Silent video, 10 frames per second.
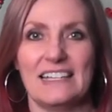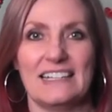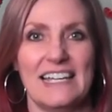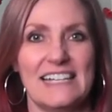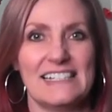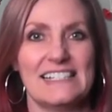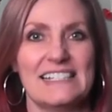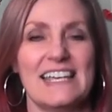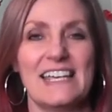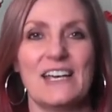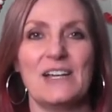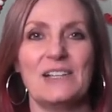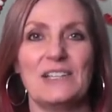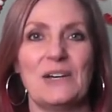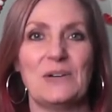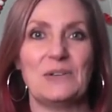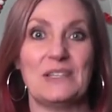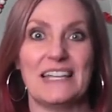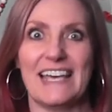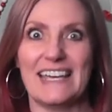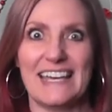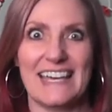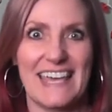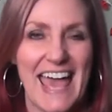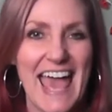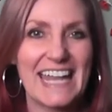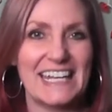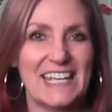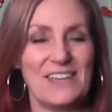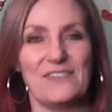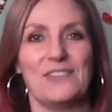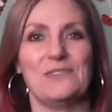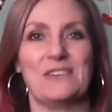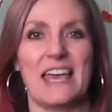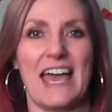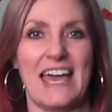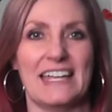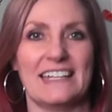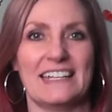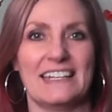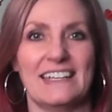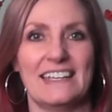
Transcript: Let's say hello like a cat if you can.